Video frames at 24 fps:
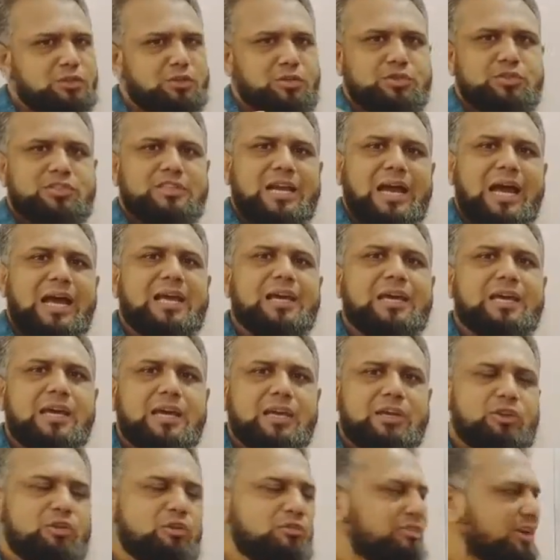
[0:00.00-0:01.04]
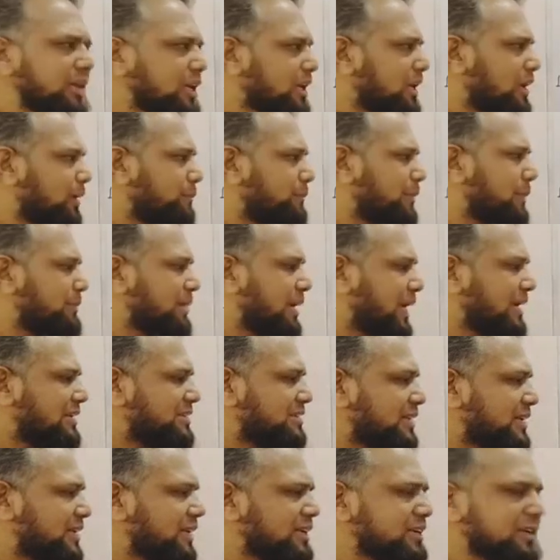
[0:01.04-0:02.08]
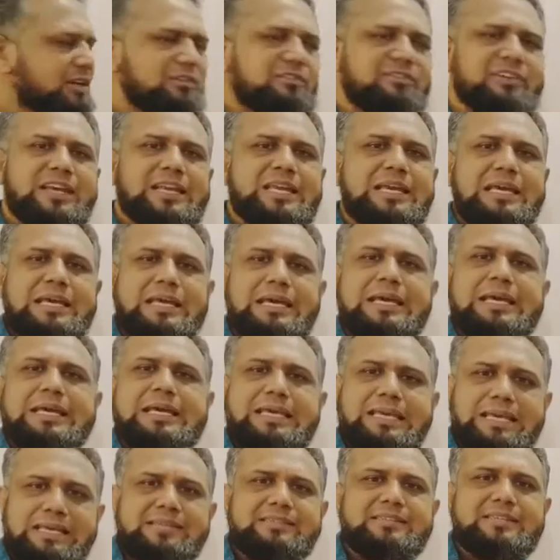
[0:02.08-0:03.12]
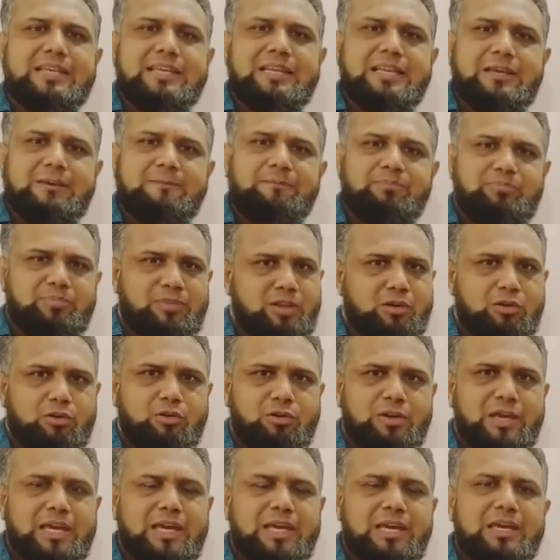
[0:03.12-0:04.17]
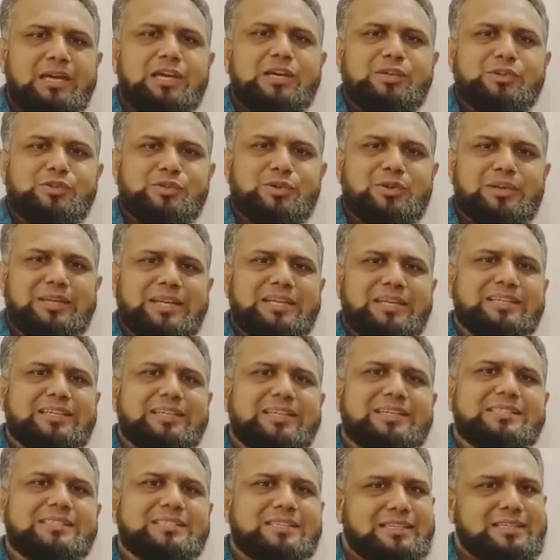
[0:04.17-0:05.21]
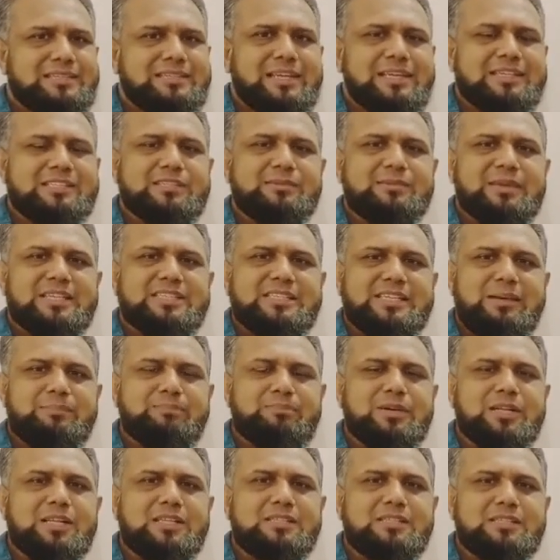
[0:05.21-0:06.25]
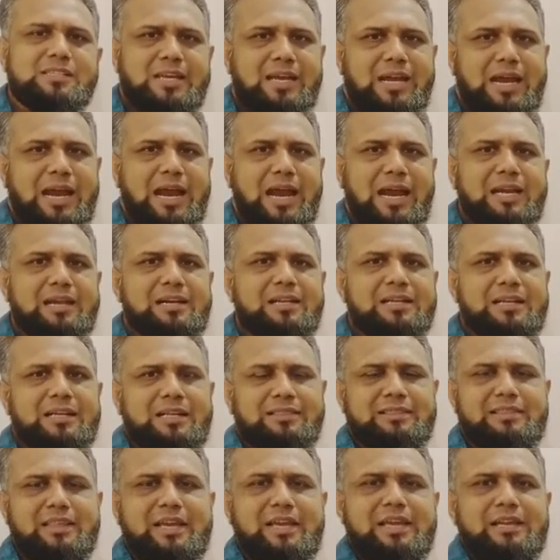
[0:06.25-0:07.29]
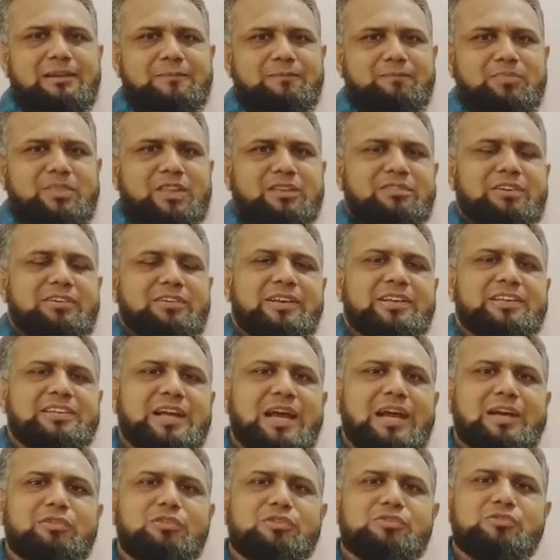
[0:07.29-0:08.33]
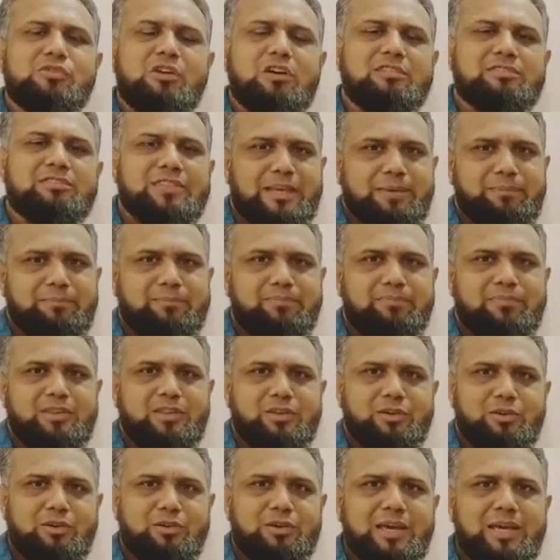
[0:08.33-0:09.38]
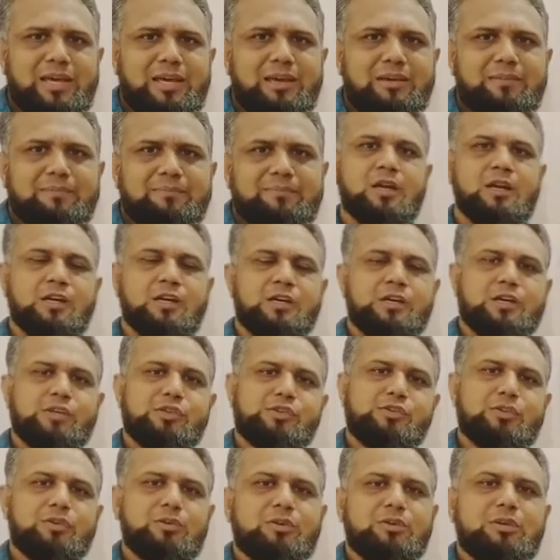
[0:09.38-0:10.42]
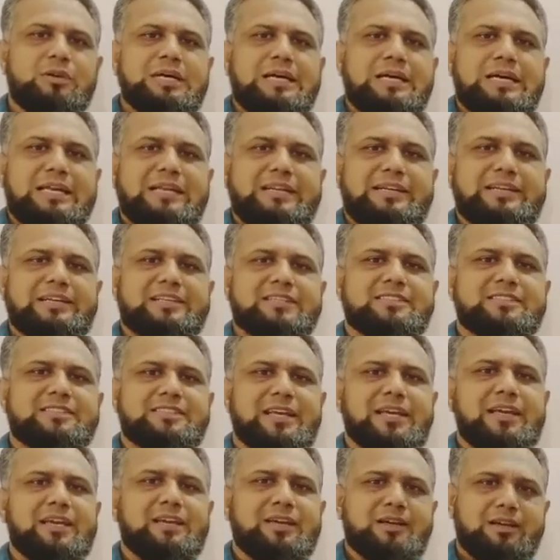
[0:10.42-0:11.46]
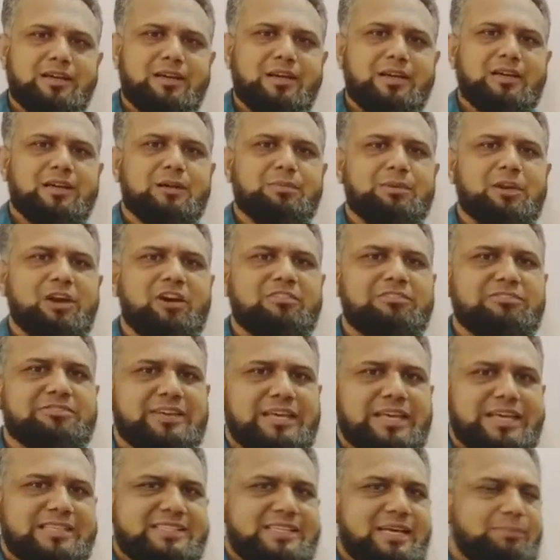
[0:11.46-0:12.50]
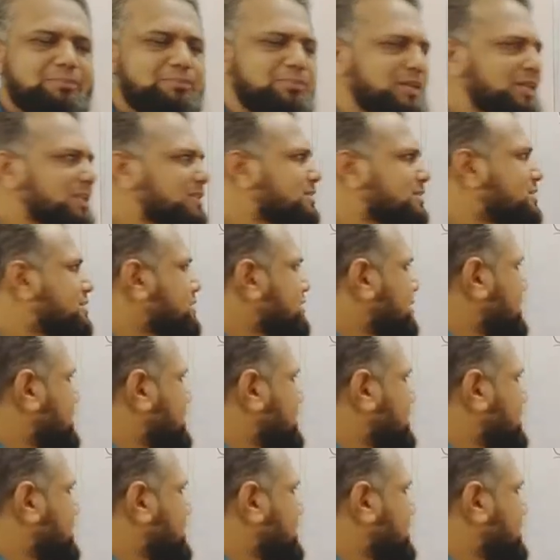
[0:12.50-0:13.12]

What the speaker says: So try, you will memorize it very easily. Okay, so let us take some examples and then we will try to solve them. Okay, so let us take a couple of examples.